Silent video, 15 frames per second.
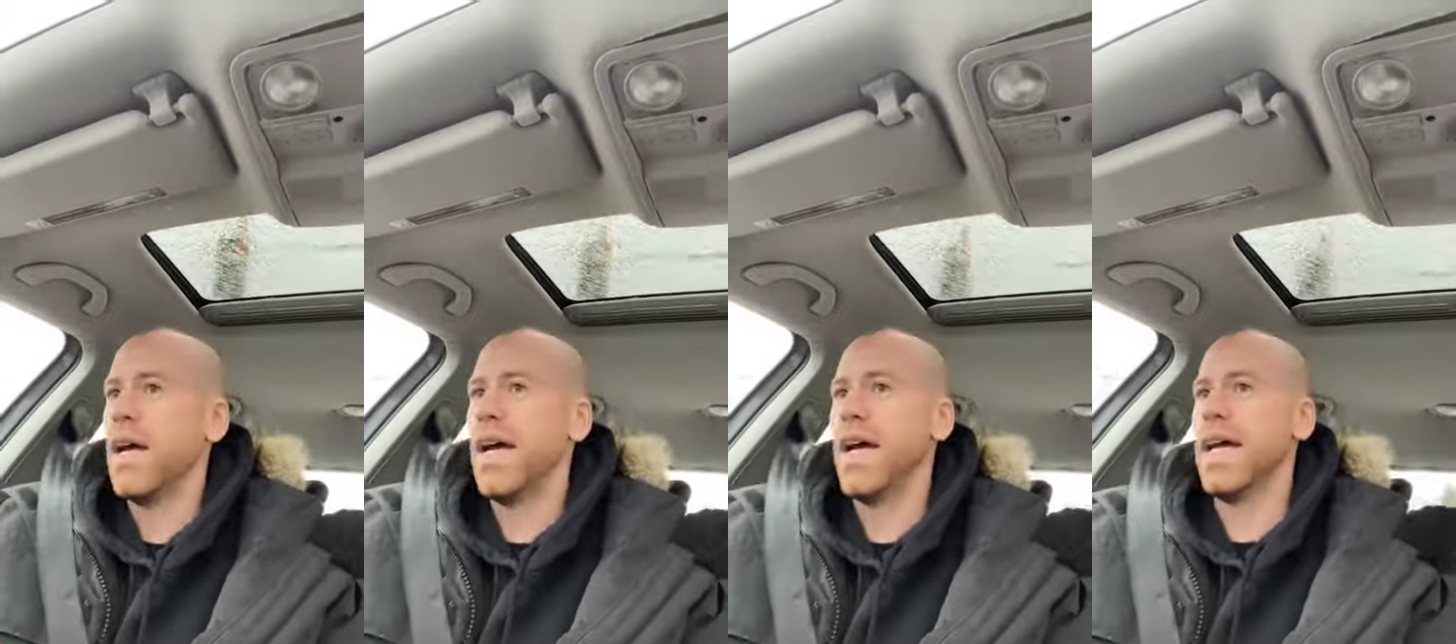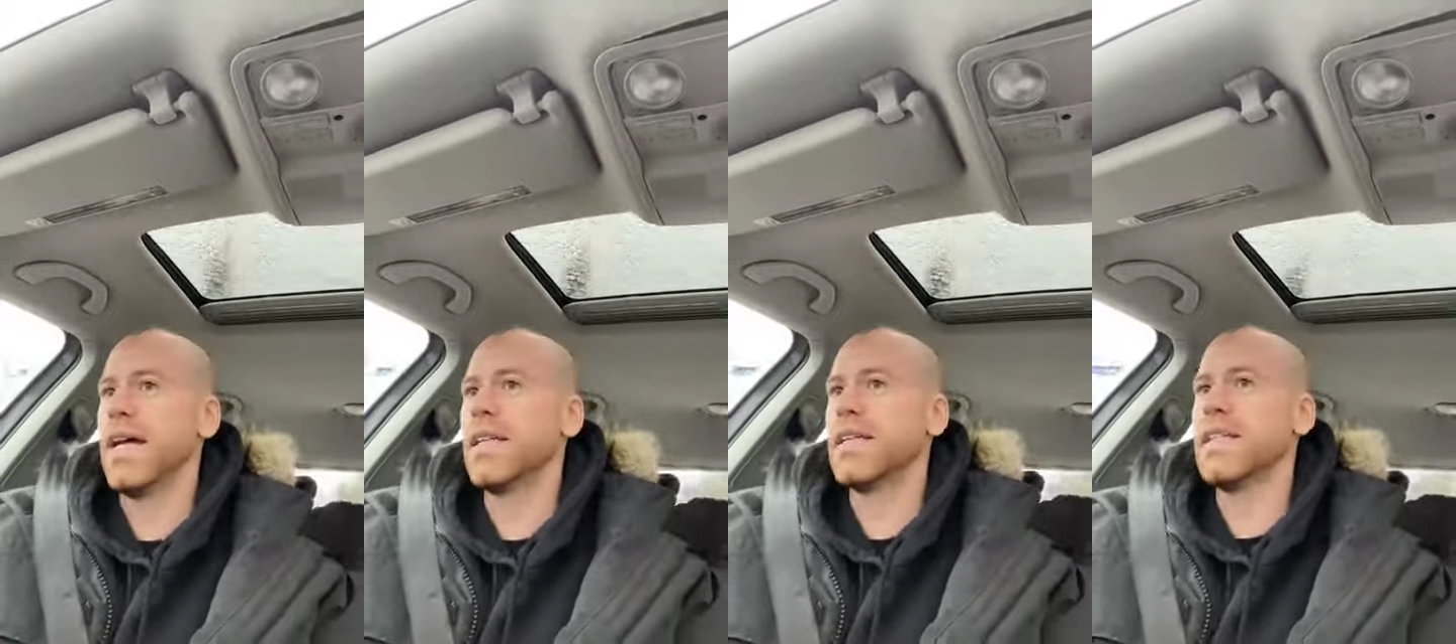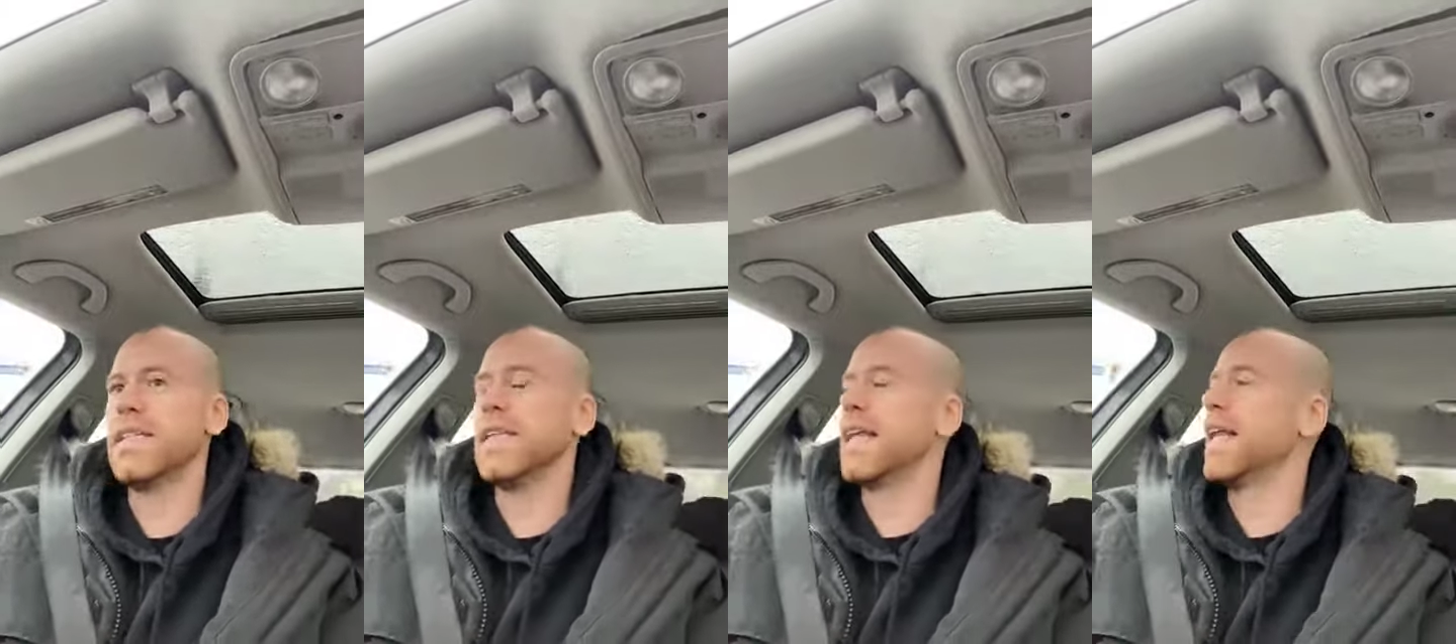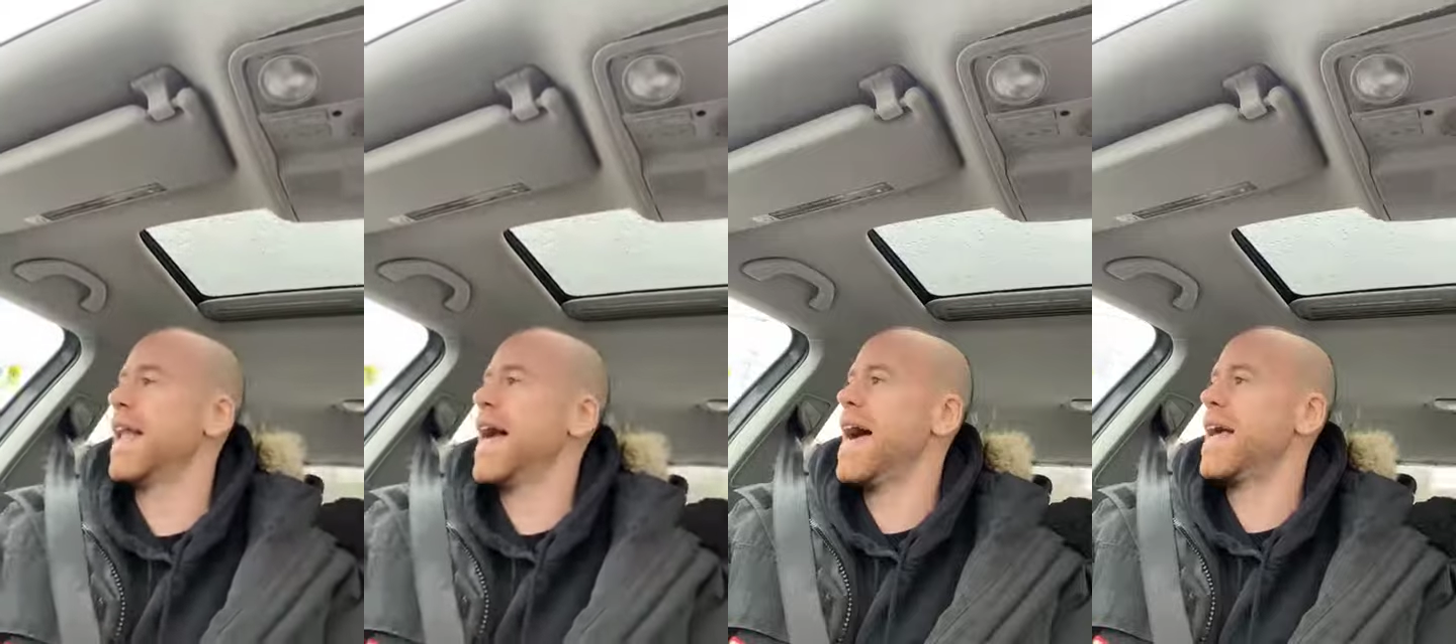And the
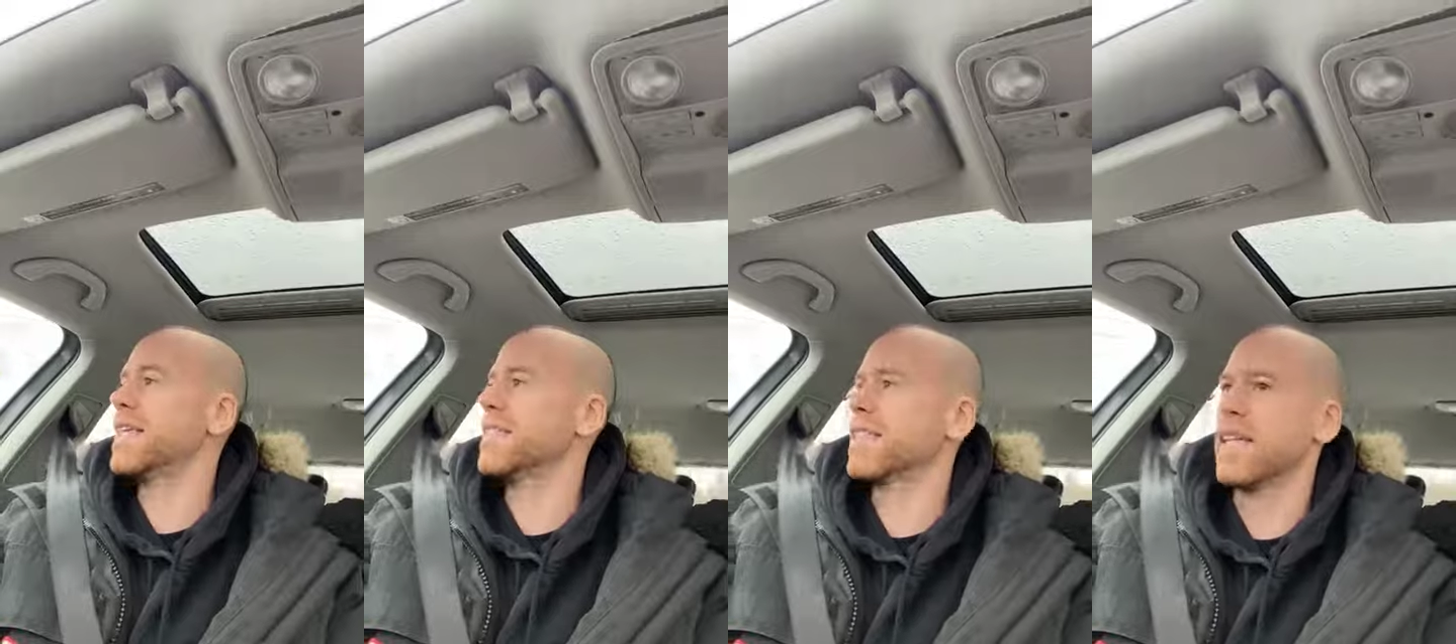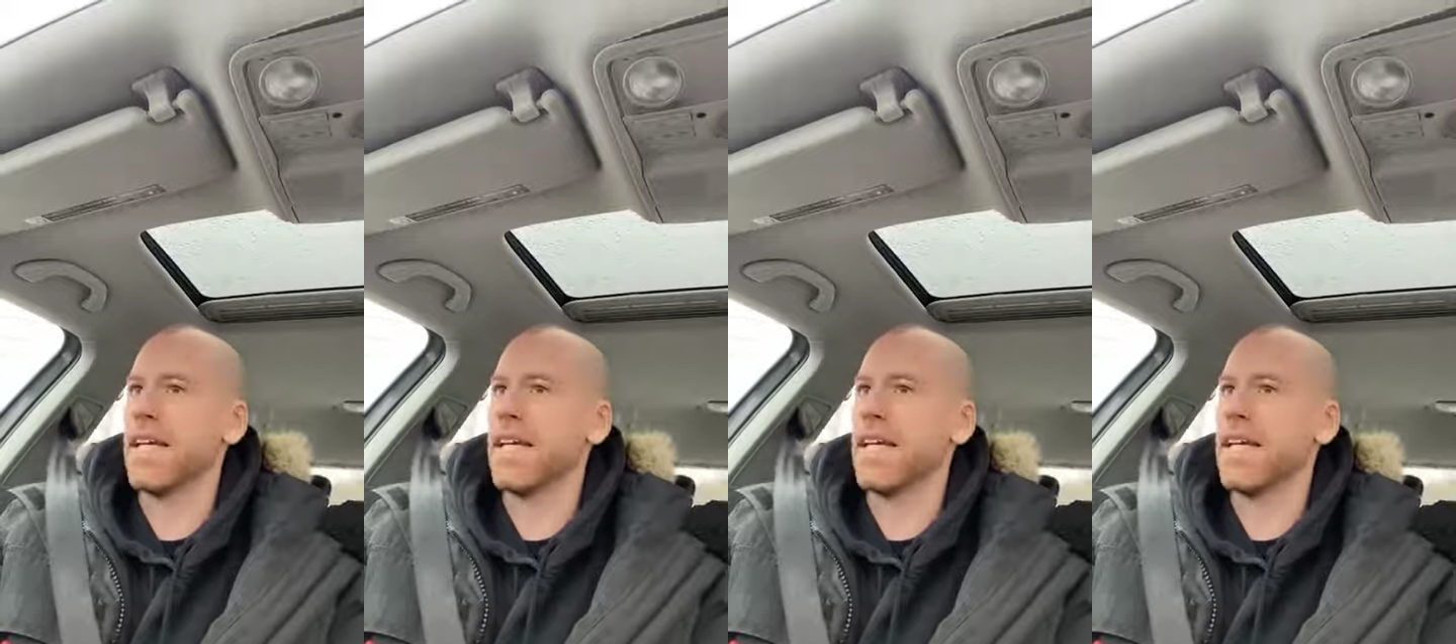last